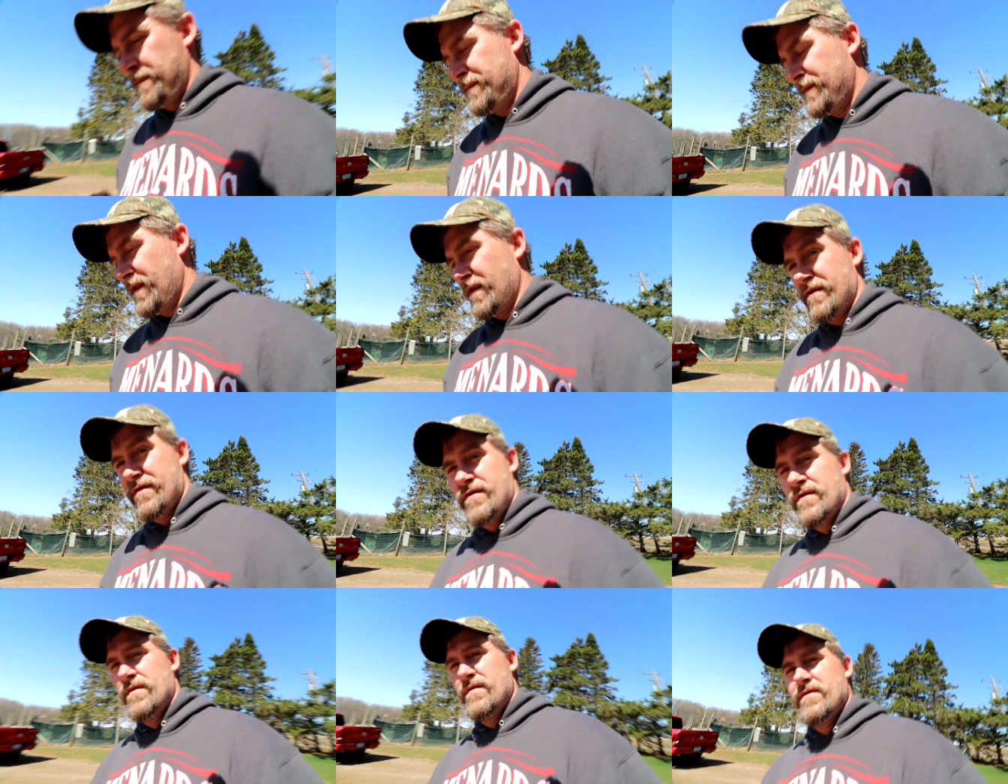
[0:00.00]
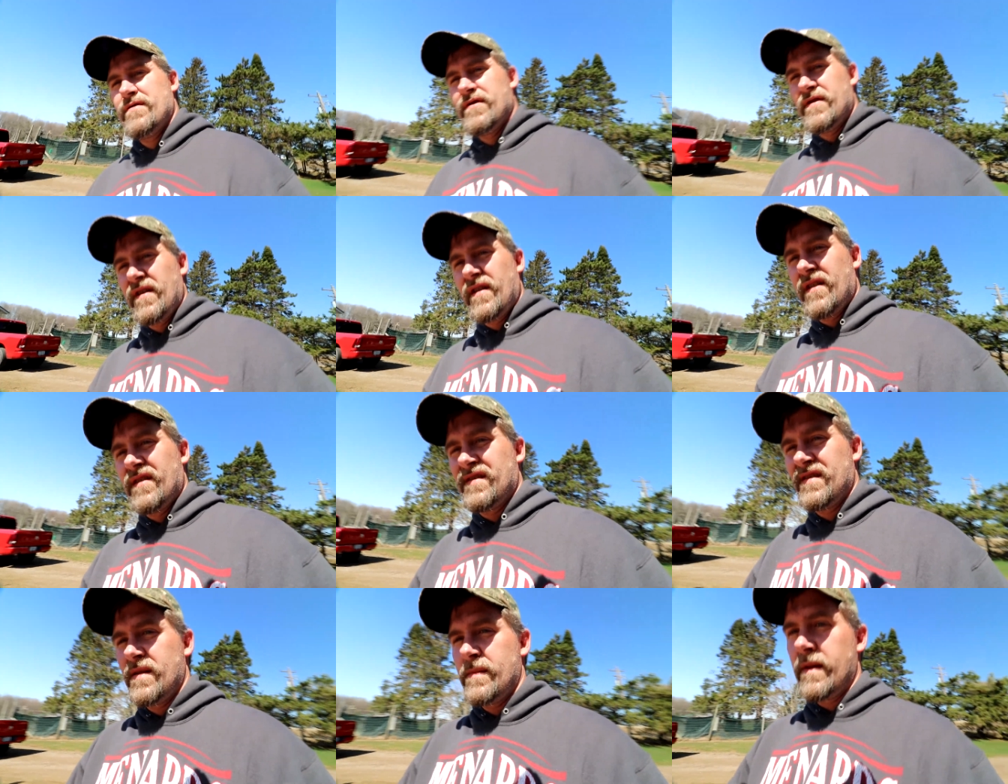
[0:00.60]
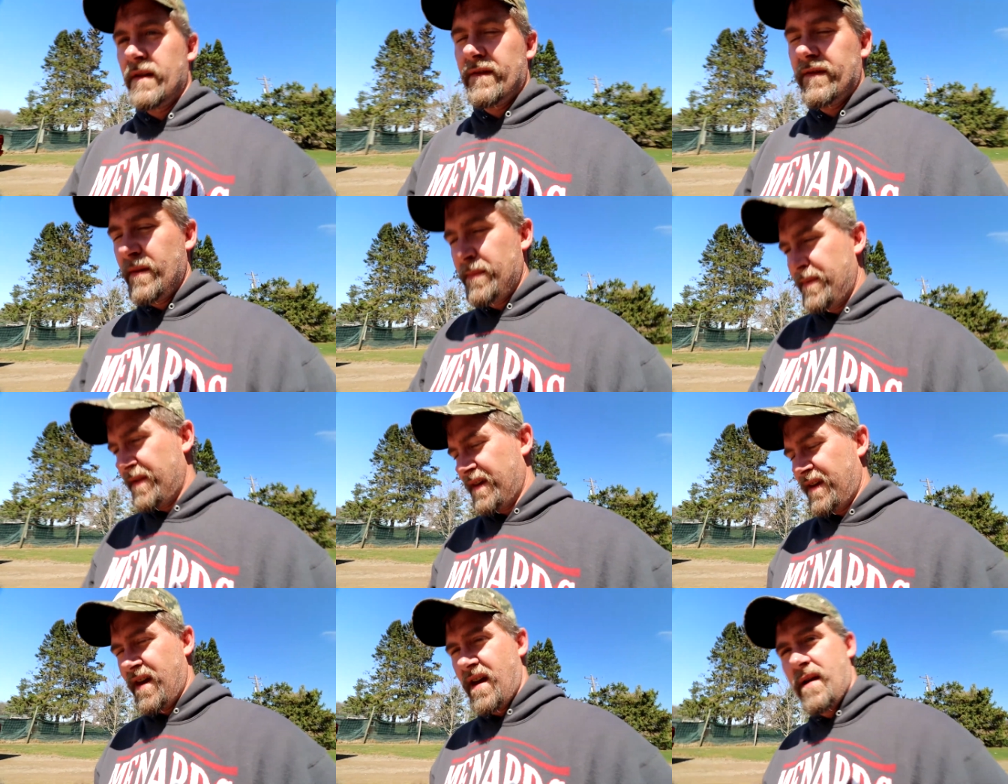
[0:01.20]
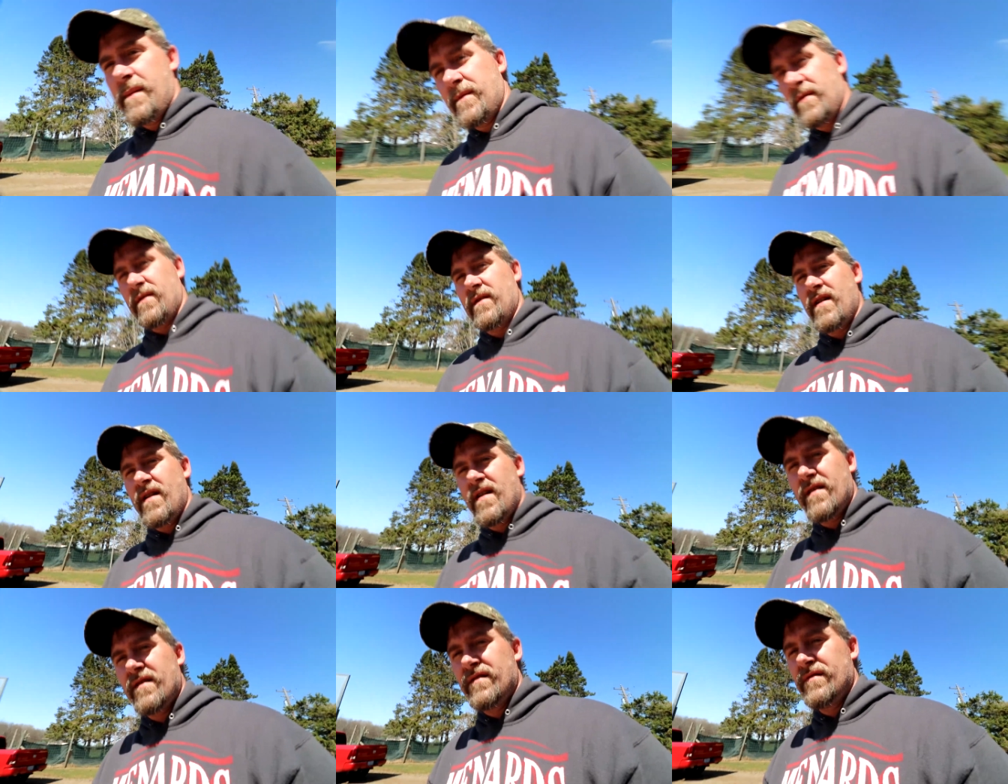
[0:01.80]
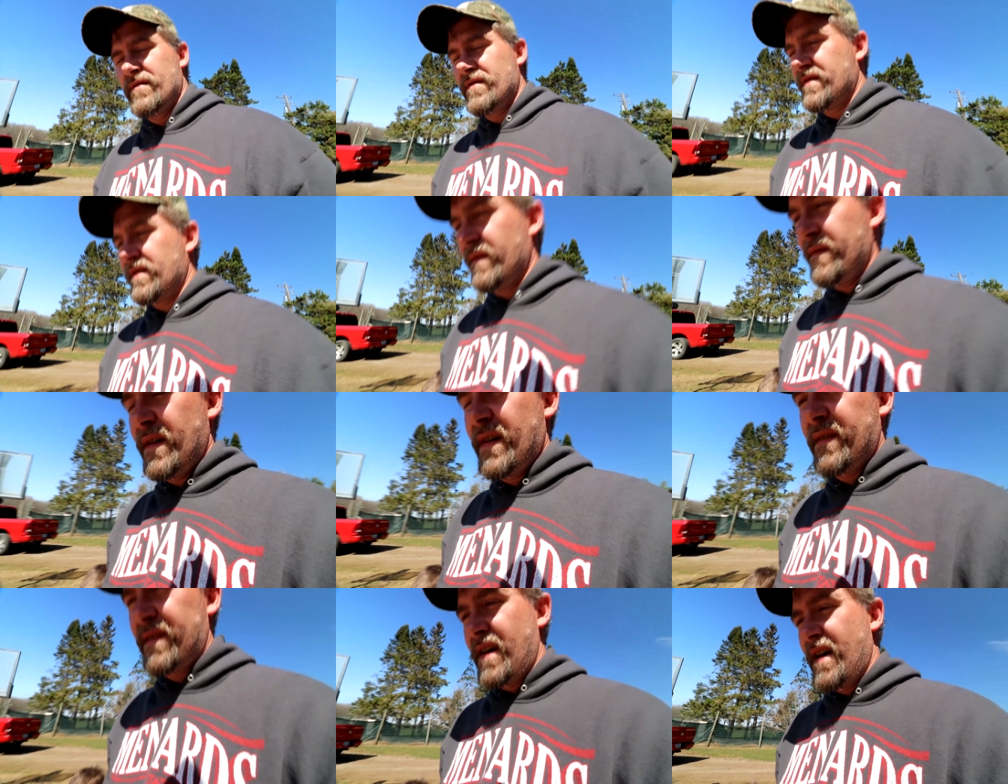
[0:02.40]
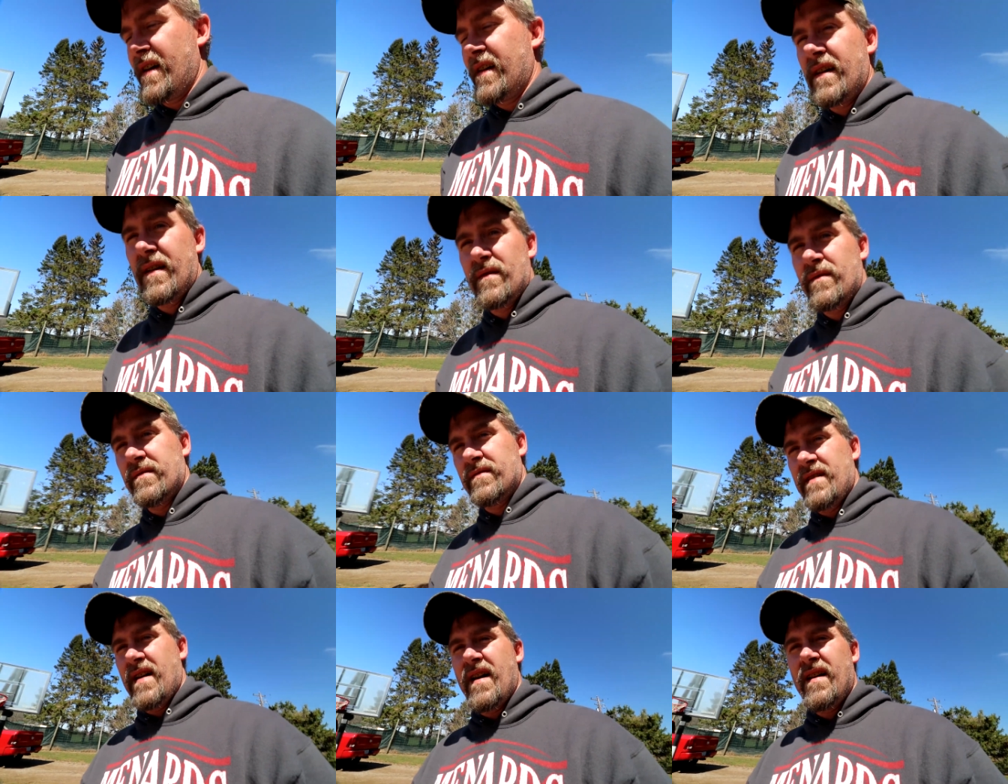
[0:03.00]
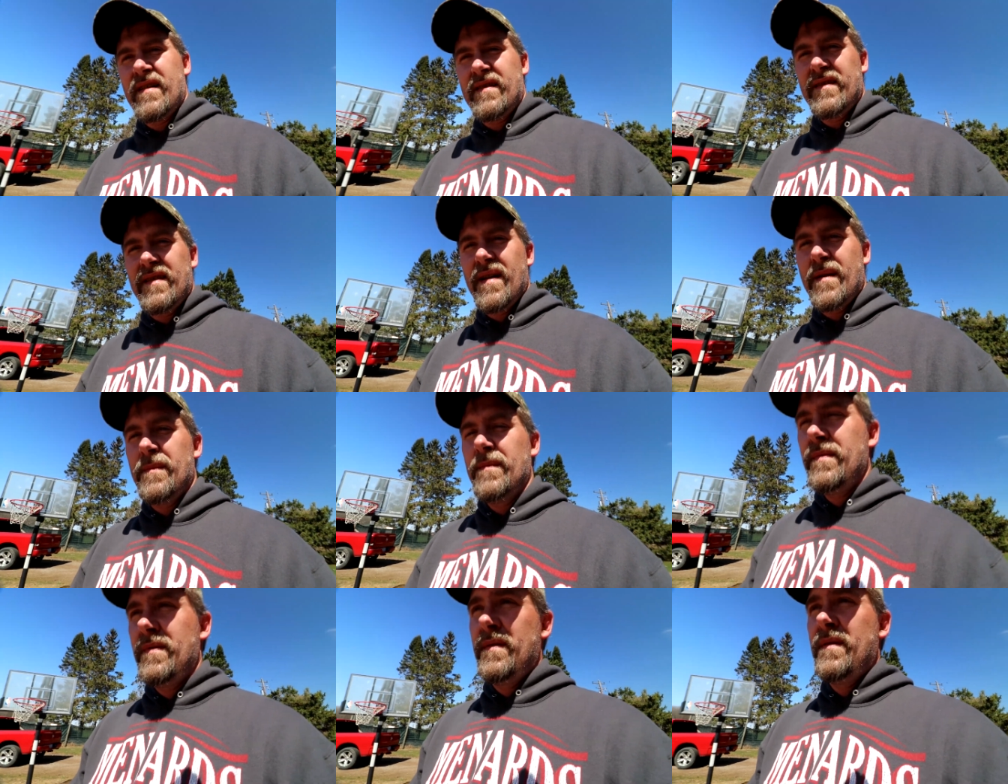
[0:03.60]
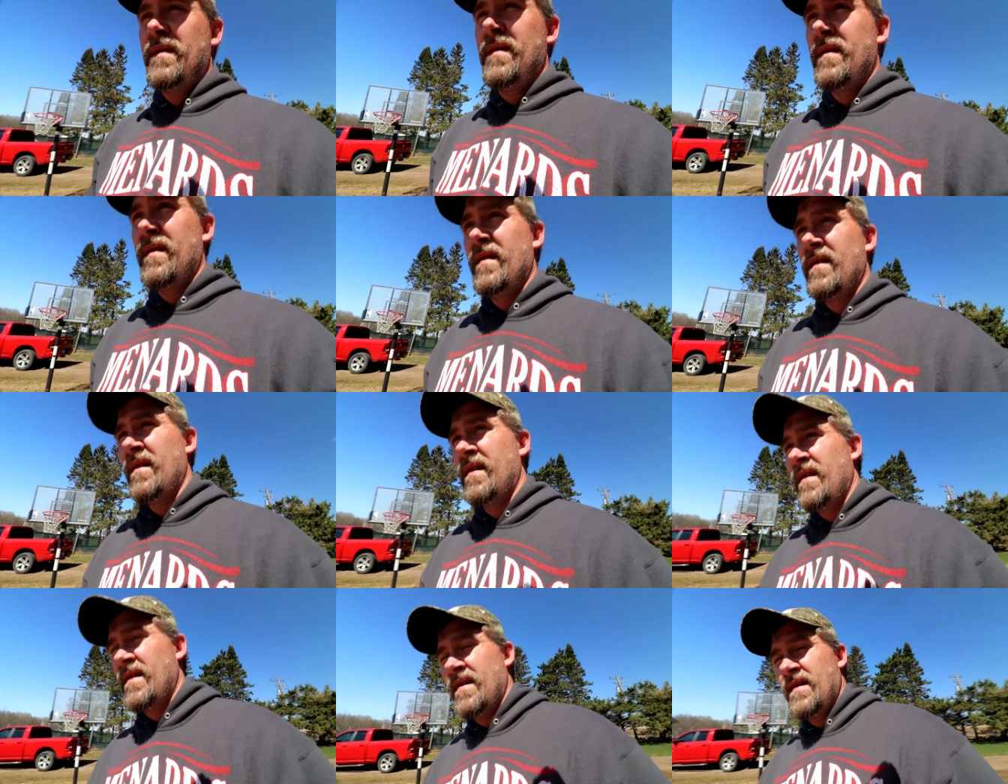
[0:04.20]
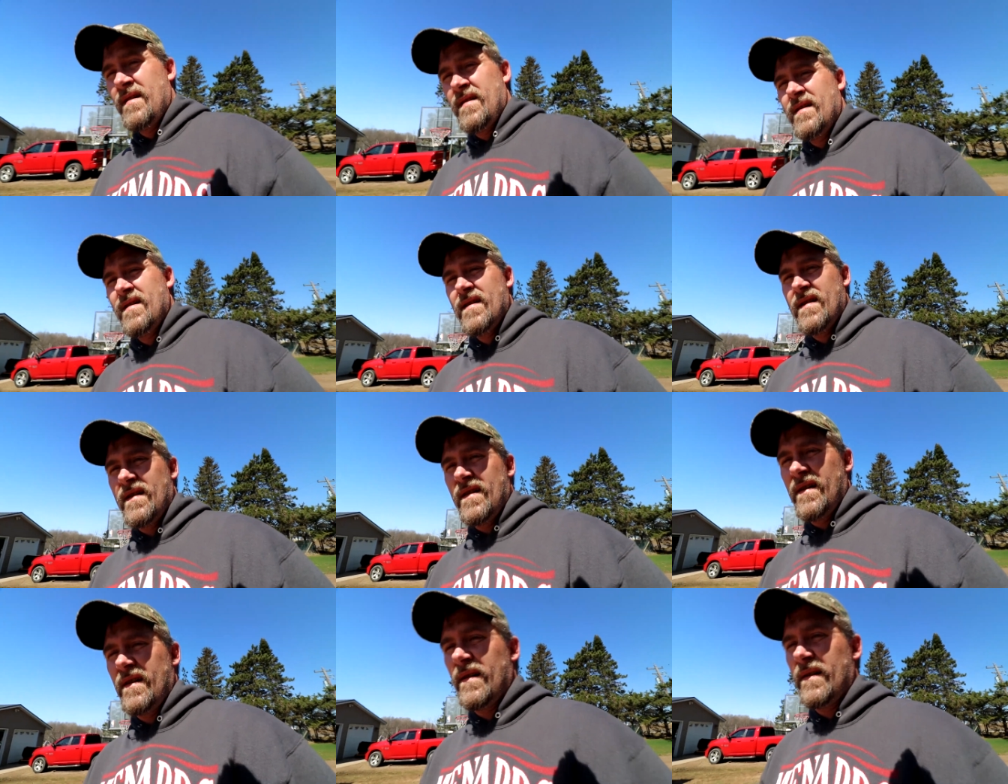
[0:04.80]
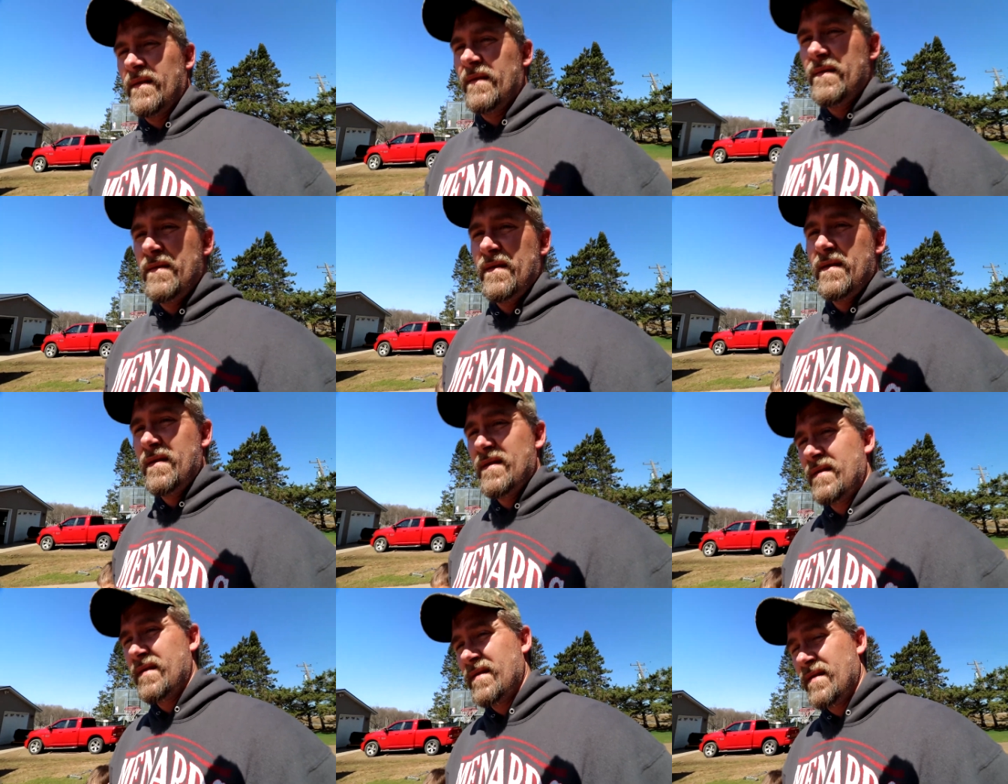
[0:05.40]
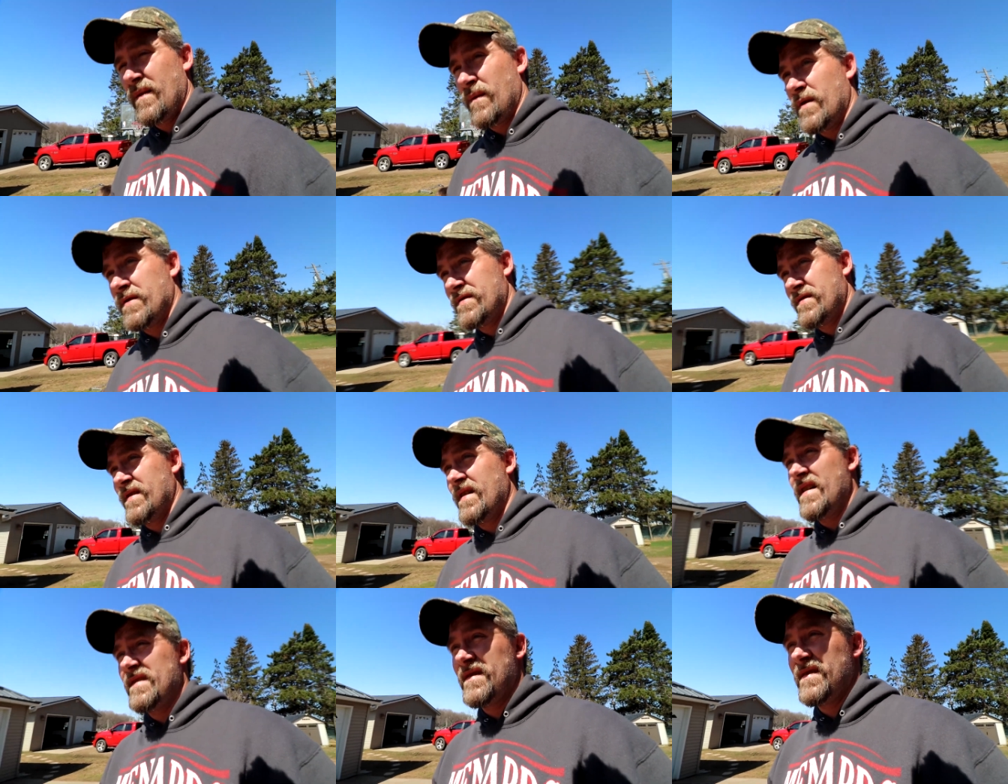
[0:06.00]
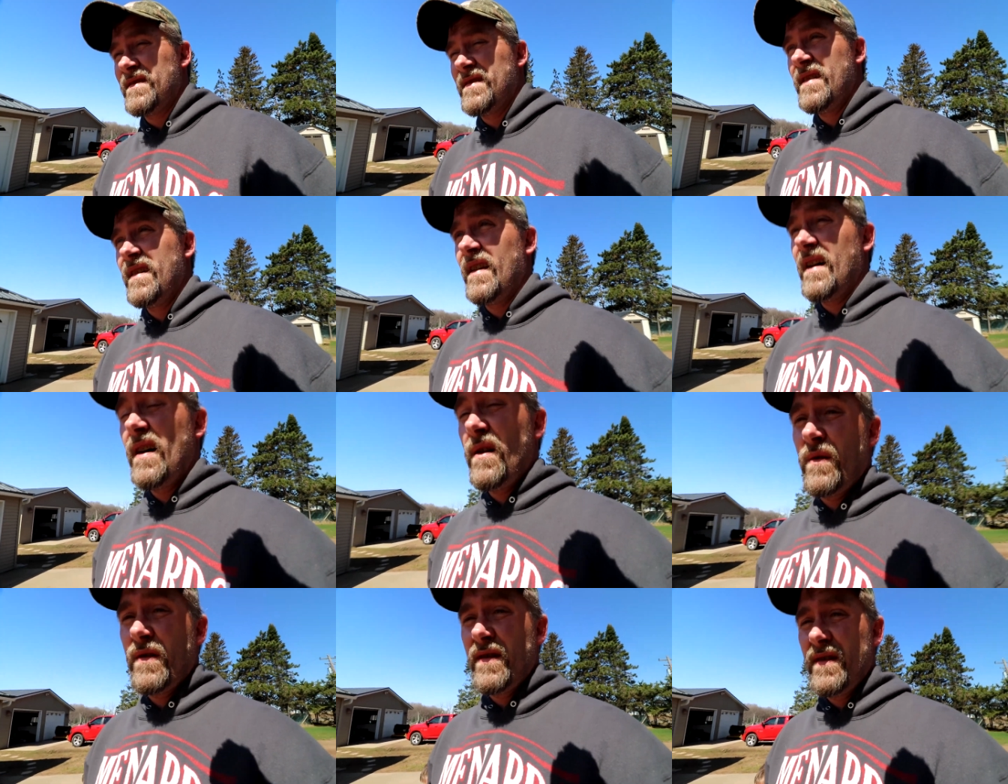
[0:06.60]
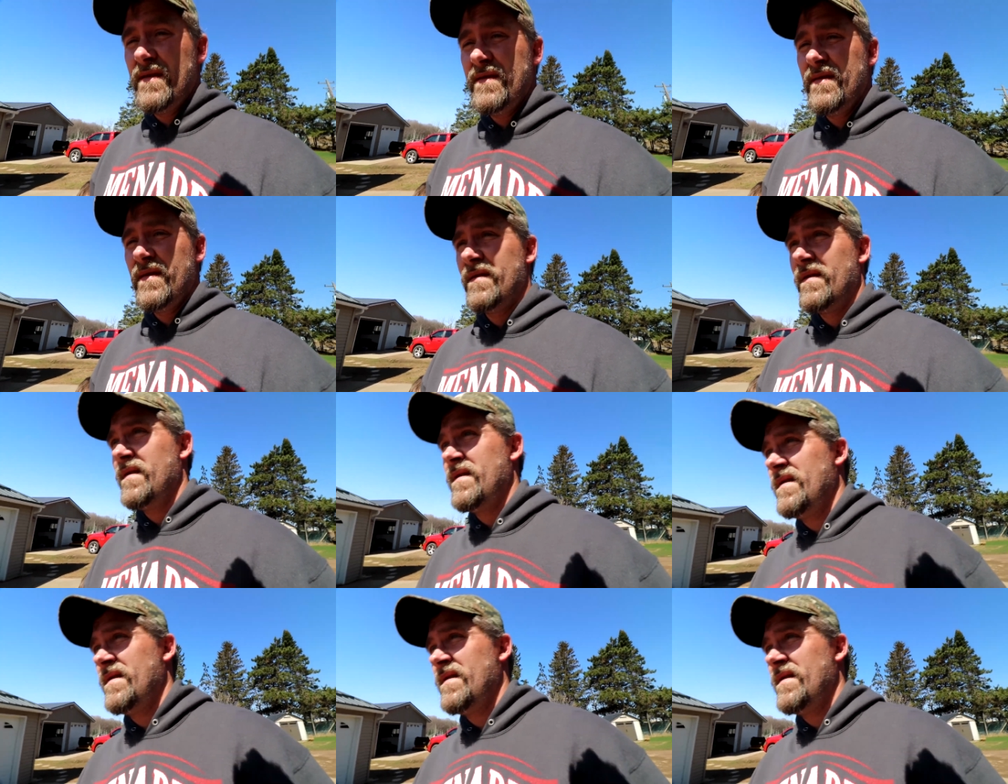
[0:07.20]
they're true, so you're gonna see me flipping the camera around, doing stuff like that. I don't edit them. I want you guys to see it how it is.